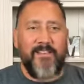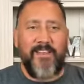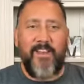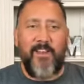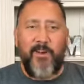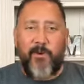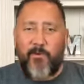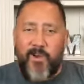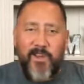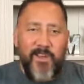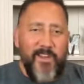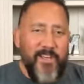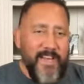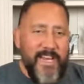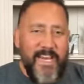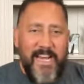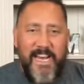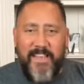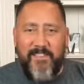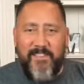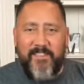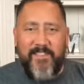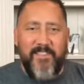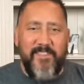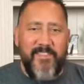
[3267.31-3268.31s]
You know, we're looking
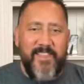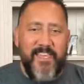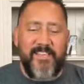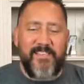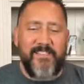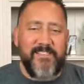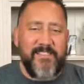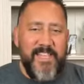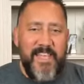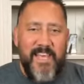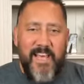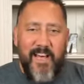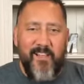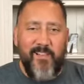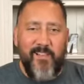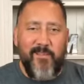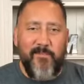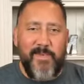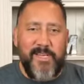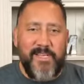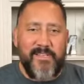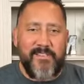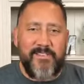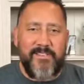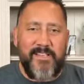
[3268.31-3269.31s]
at the things, the
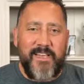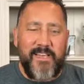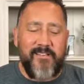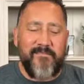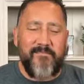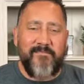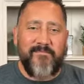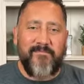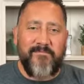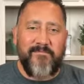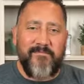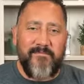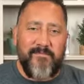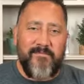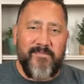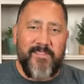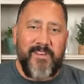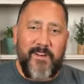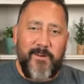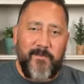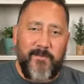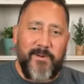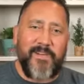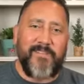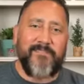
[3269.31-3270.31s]
elements, and you
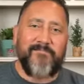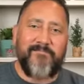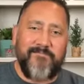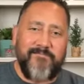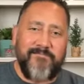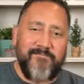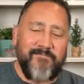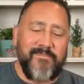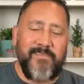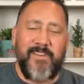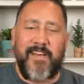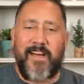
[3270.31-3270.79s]
know what?